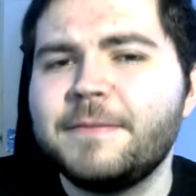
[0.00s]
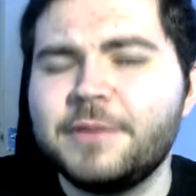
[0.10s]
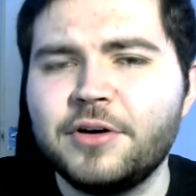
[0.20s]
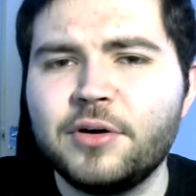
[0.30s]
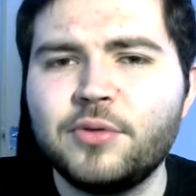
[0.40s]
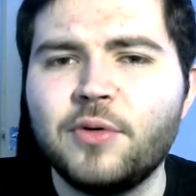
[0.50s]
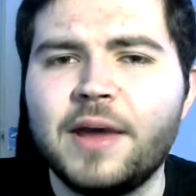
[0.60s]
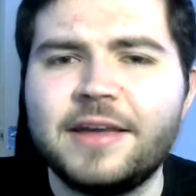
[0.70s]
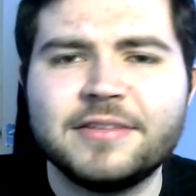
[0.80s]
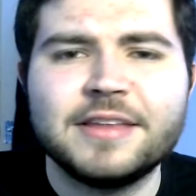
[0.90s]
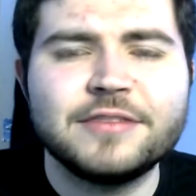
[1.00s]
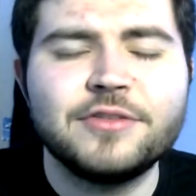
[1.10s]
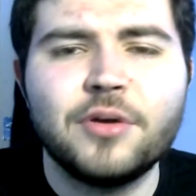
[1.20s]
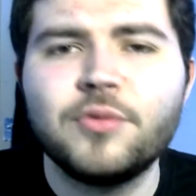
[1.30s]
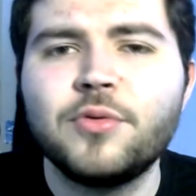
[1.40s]
But not always. That's
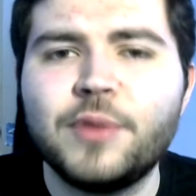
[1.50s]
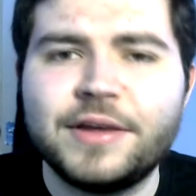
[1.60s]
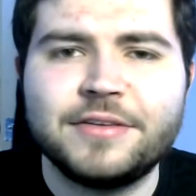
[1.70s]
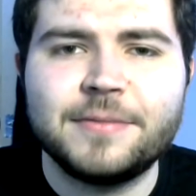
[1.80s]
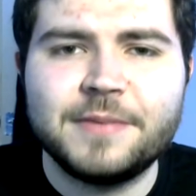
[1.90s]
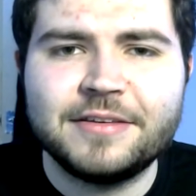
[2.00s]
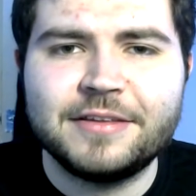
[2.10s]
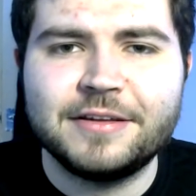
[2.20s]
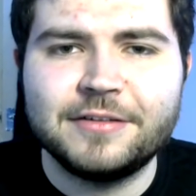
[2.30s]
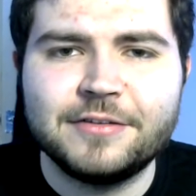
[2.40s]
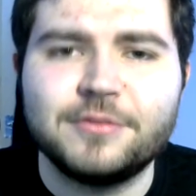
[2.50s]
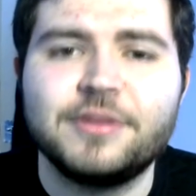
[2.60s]
not always the best thing to do.